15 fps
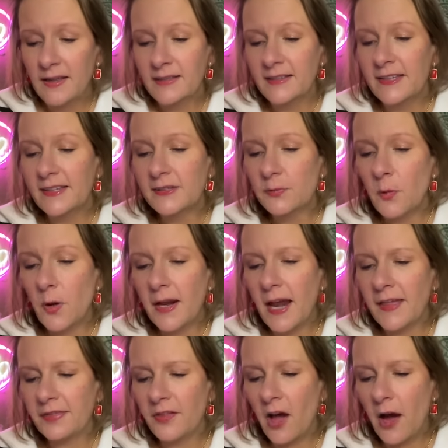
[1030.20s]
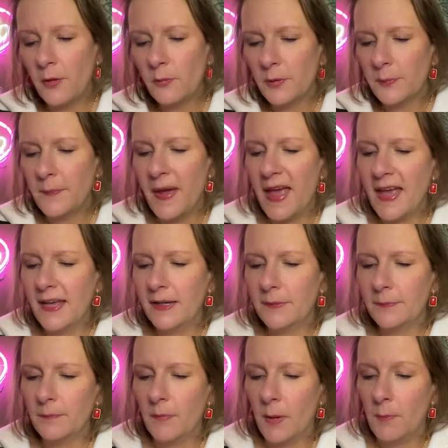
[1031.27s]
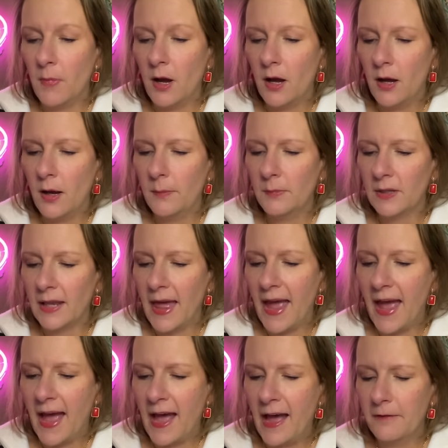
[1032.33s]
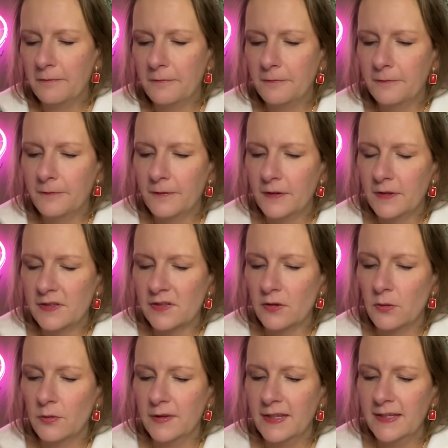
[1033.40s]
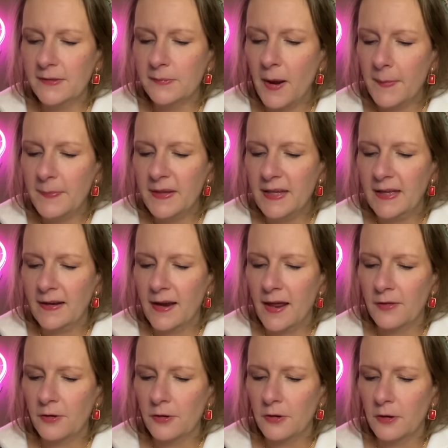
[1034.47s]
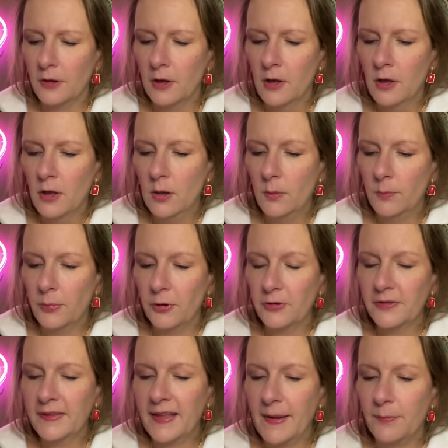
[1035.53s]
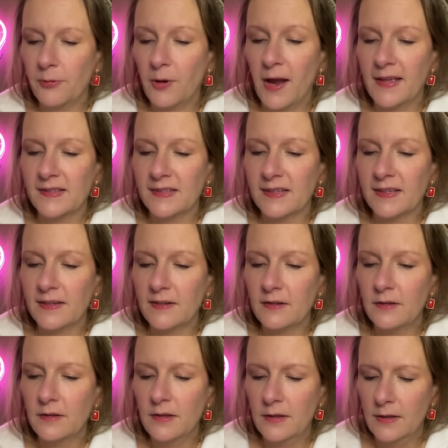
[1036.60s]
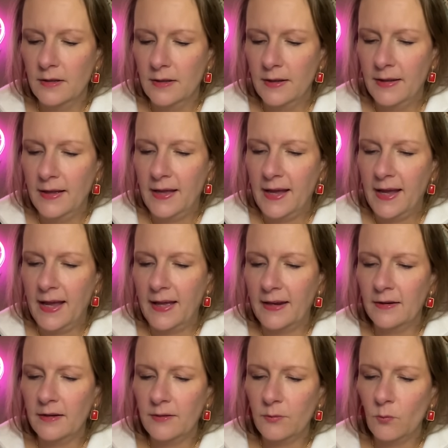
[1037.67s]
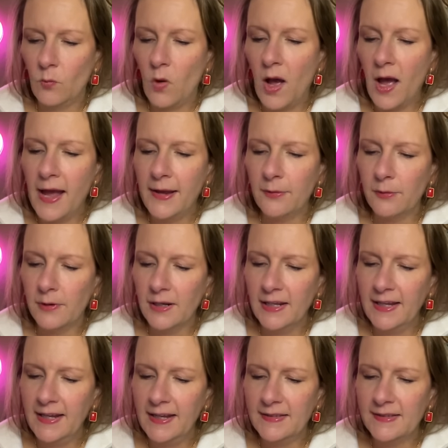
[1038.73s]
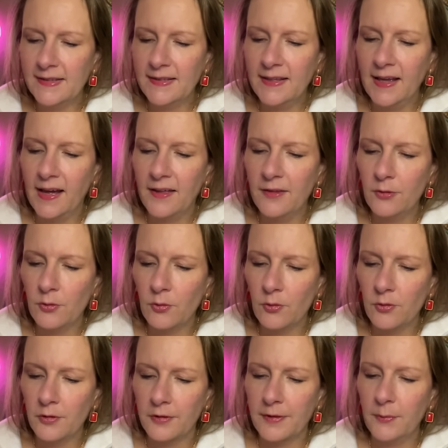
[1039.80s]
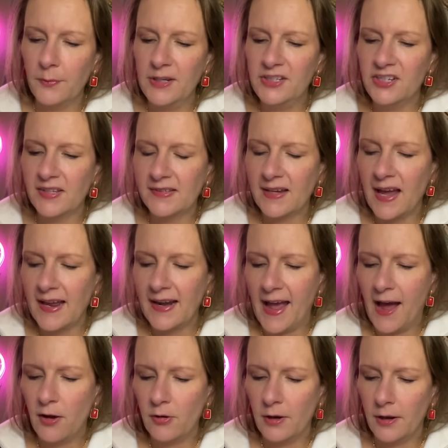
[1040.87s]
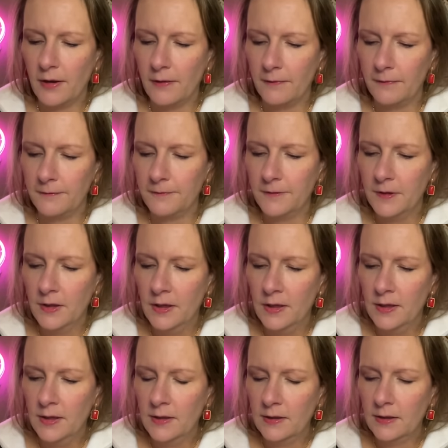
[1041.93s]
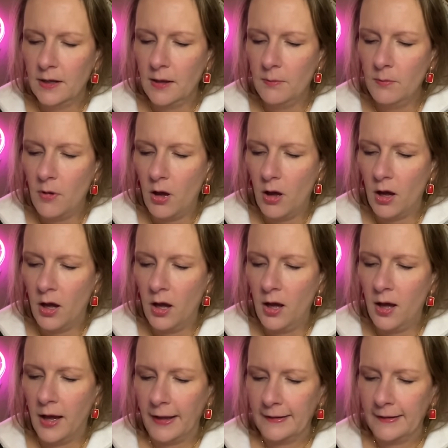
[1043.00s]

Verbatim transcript: This one I thought would make my mom laugh. So this might be another birthday present. And why, really? It's in the other order that we just got out of. Come on.